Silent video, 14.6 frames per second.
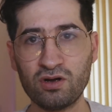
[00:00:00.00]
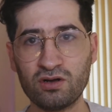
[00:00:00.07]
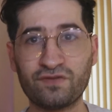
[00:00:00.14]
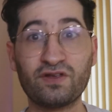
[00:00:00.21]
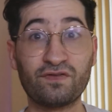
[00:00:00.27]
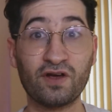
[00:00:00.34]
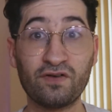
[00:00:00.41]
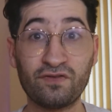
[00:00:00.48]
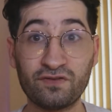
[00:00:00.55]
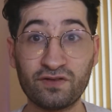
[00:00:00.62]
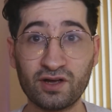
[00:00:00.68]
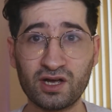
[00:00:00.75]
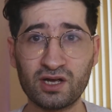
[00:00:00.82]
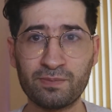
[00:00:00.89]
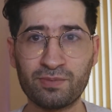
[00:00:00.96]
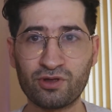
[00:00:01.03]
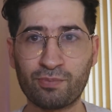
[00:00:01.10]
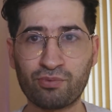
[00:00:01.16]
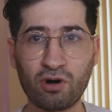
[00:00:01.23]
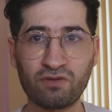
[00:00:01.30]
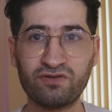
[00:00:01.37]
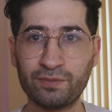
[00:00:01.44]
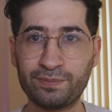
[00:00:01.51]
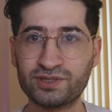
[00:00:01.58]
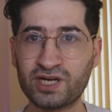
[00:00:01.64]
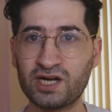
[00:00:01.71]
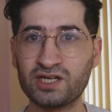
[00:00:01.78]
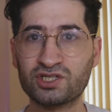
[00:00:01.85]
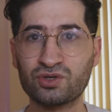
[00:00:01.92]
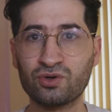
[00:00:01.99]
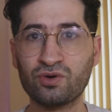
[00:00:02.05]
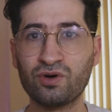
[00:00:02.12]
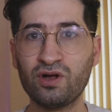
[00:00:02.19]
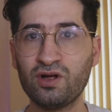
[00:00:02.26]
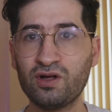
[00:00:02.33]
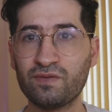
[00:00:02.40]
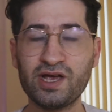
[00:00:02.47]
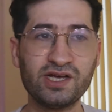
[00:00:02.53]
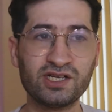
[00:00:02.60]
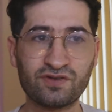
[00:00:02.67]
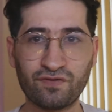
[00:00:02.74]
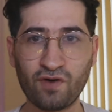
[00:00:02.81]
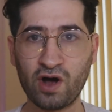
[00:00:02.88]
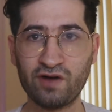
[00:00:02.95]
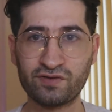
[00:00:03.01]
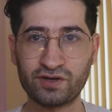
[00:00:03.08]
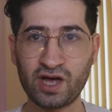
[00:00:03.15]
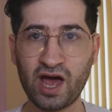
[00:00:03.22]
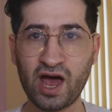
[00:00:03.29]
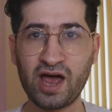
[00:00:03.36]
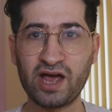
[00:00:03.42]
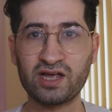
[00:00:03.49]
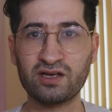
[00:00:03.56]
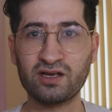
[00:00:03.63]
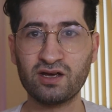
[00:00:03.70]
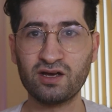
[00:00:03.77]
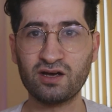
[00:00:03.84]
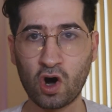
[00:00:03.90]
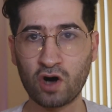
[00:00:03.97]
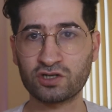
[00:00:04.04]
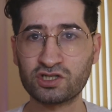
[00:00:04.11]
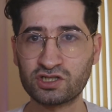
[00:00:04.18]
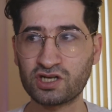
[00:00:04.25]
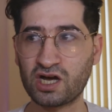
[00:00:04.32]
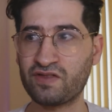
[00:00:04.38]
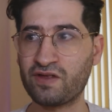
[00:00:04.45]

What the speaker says: 50-50, but the profit potential is 5k costs,